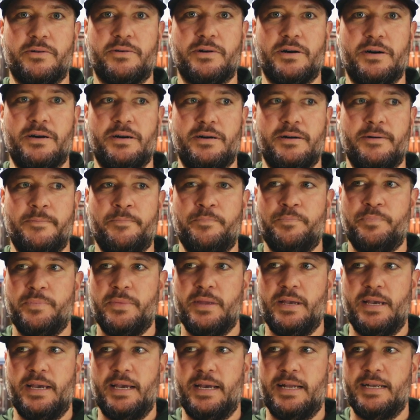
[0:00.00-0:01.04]
call.
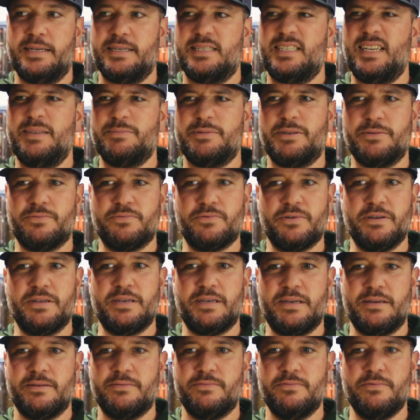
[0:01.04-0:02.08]
And it just seems to
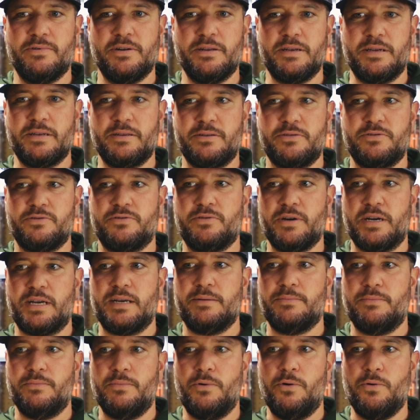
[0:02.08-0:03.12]
really, really trick
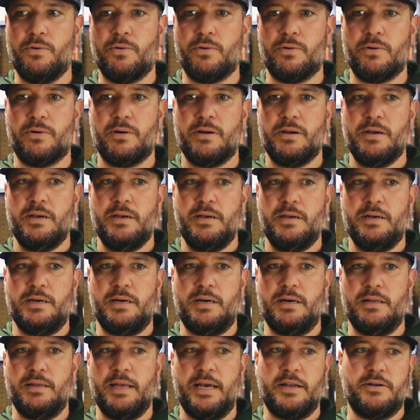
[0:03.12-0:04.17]
them more
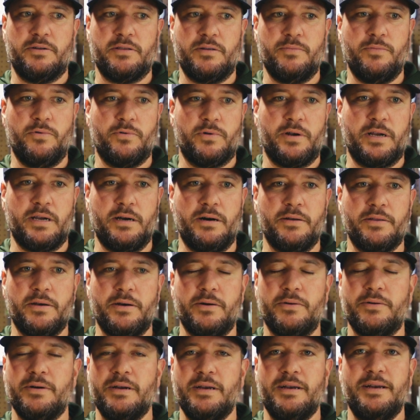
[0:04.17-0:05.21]
later in the morning.
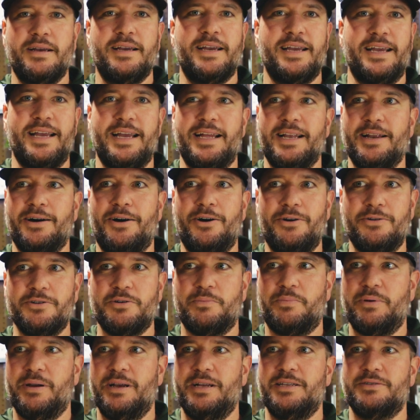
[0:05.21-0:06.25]
Although it all
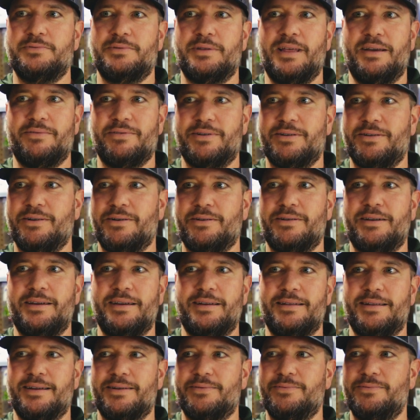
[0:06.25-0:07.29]
depends with every turkey,
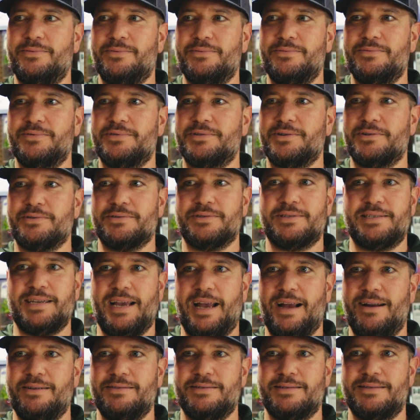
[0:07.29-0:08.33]
and like certain
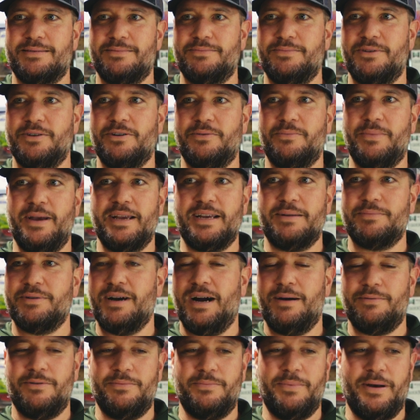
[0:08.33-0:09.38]
sounds, make them
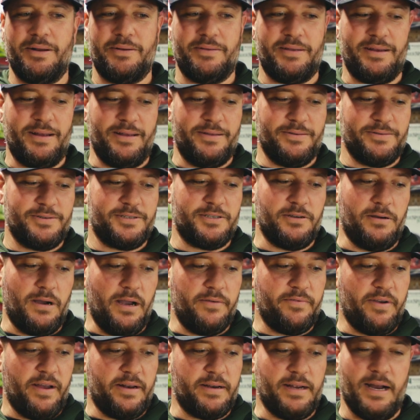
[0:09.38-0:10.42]
gobble better than others. So
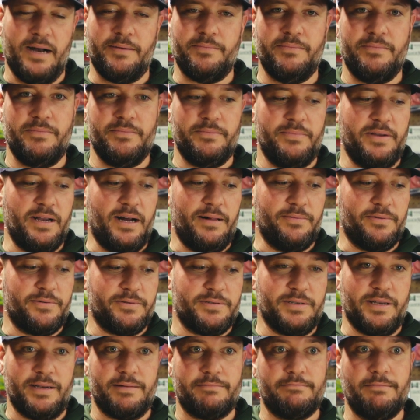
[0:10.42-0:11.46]
I've had
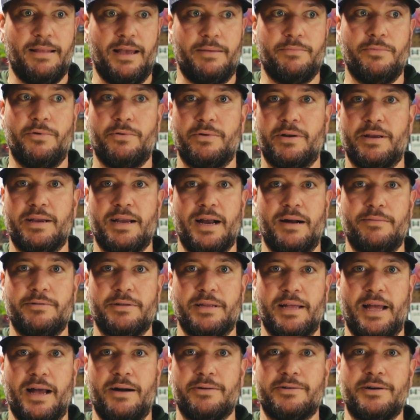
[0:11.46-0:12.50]
gobblers like late morning gobble
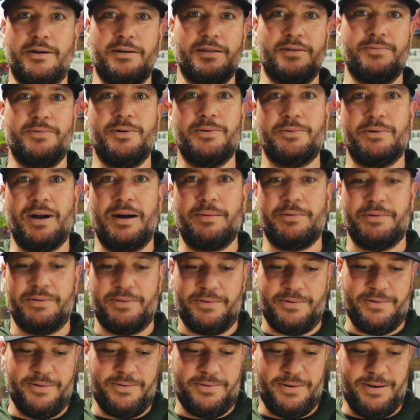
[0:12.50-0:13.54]
to the owl call that won't gobble
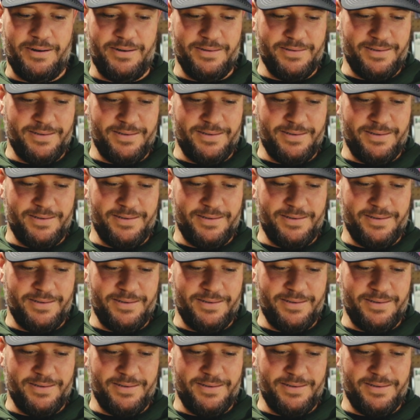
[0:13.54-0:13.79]
to the crow call.